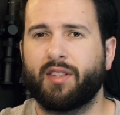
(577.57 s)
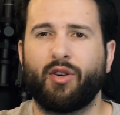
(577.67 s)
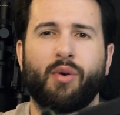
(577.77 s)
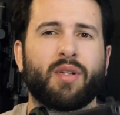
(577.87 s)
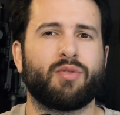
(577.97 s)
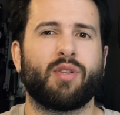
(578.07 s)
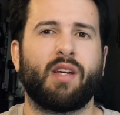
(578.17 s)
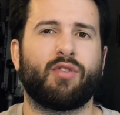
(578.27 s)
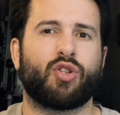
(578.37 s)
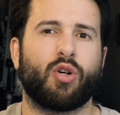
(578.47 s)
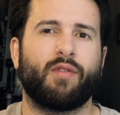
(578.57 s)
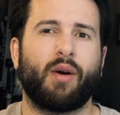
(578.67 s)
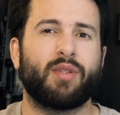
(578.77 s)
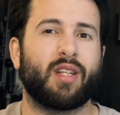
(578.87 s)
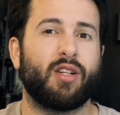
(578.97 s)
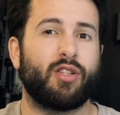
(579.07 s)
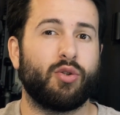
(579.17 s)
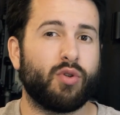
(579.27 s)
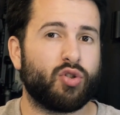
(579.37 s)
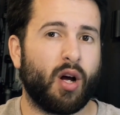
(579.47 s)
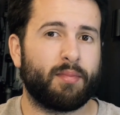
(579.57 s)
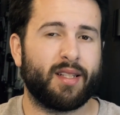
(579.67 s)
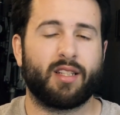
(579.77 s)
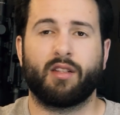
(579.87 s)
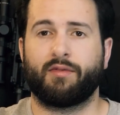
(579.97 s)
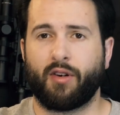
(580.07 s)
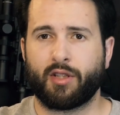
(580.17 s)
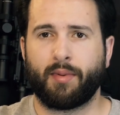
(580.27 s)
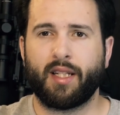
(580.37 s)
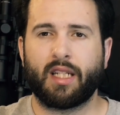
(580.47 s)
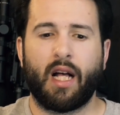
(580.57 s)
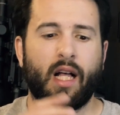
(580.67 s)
So I wasn't really even sure if I was going to do a drop test in the first place.